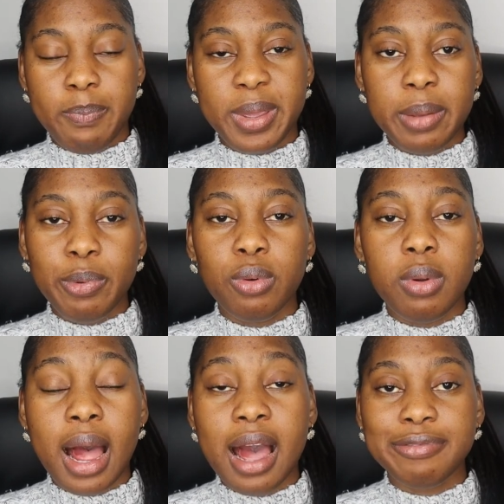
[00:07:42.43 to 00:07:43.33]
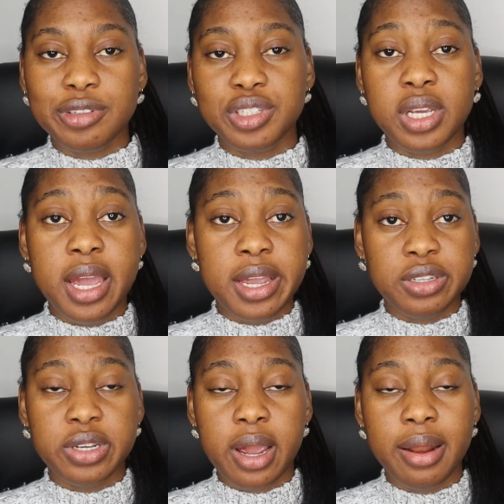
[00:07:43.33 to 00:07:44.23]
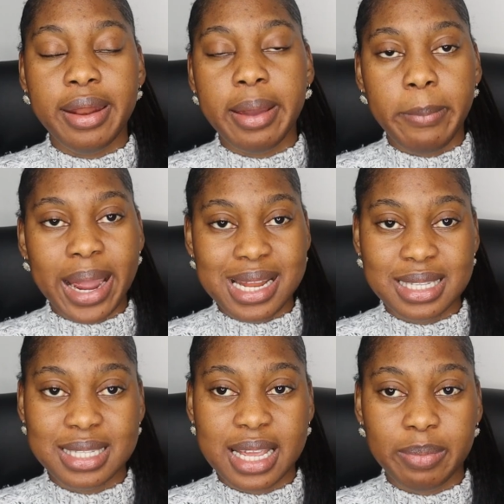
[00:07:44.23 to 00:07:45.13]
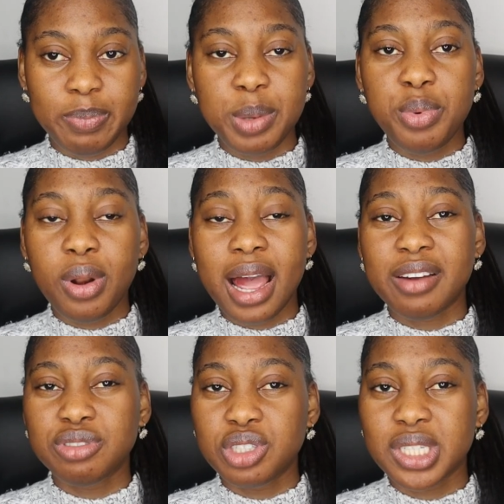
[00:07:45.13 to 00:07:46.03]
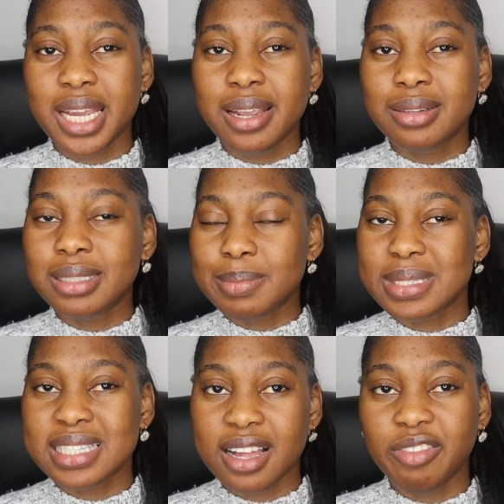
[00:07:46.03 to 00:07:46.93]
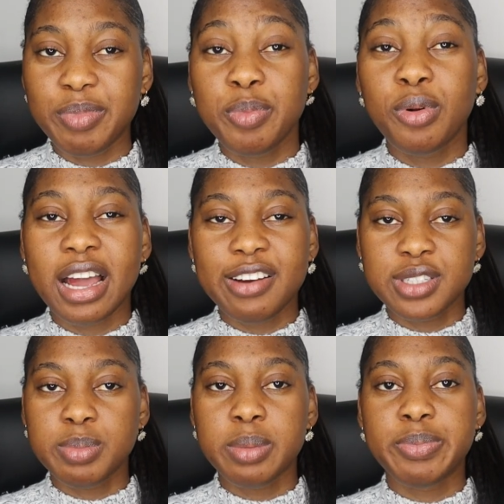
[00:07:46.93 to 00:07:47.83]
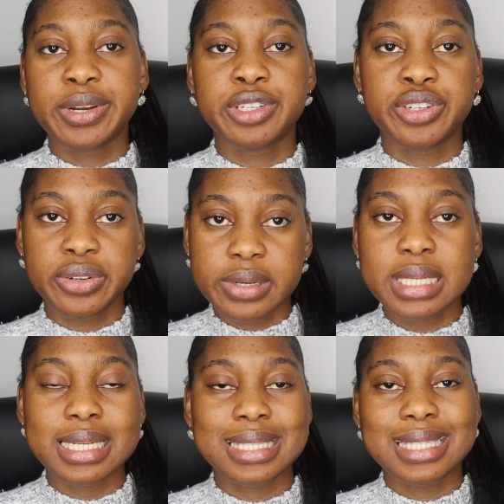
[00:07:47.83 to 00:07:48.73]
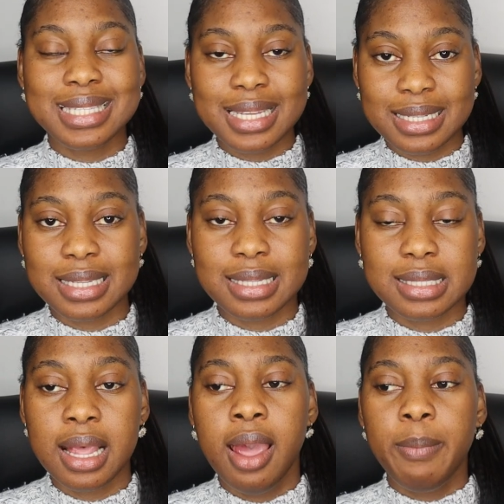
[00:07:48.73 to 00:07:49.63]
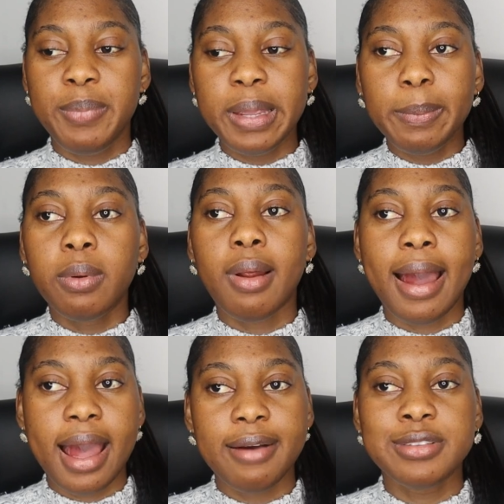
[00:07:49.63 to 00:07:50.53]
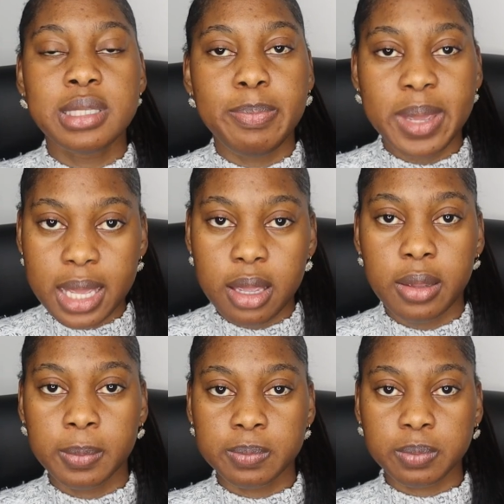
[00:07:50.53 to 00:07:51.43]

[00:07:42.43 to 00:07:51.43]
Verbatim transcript: People have to change their mindset. People have to change themselves. People have to be patriotic citizens. People have to be